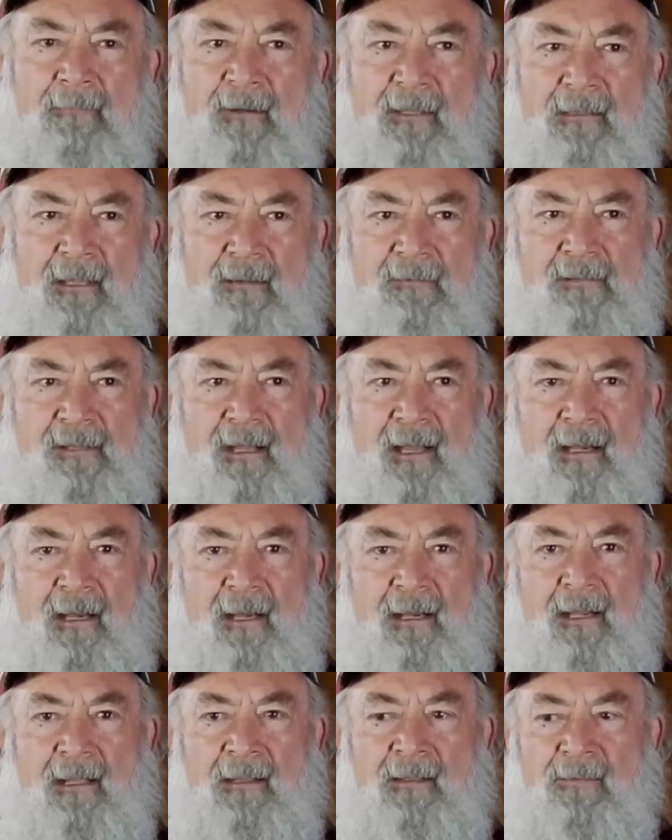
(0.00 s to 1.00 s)
But they've
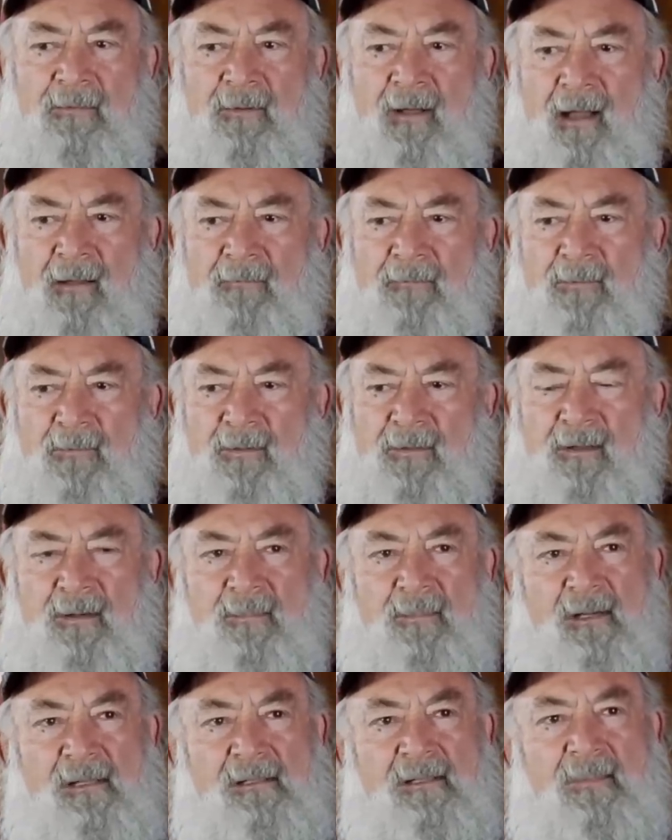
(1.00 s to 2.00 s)
sighted in the rifle with
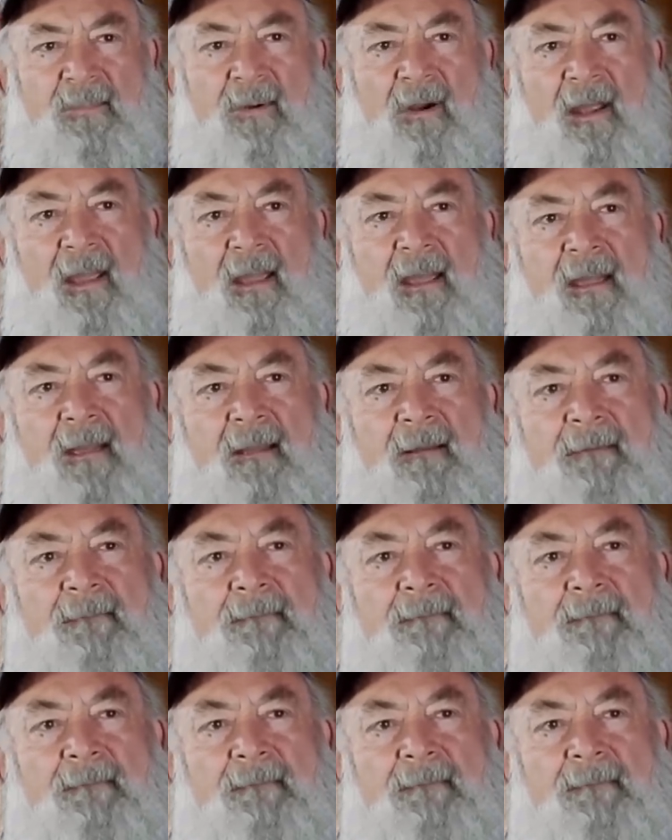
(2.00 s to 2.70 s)
their muzzle brake,